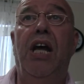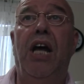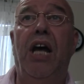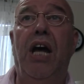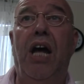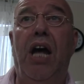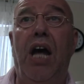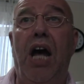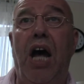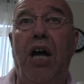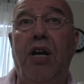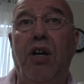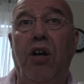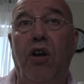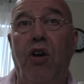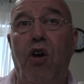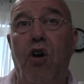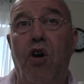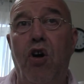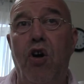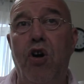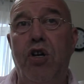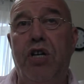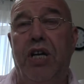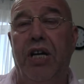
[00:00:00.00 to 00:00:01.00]
uh, and
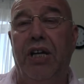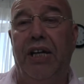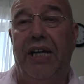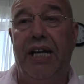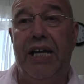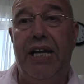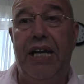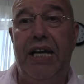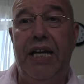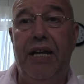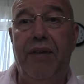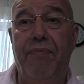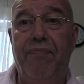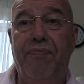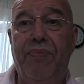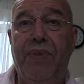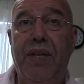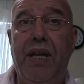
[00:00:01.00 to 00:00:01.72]
locally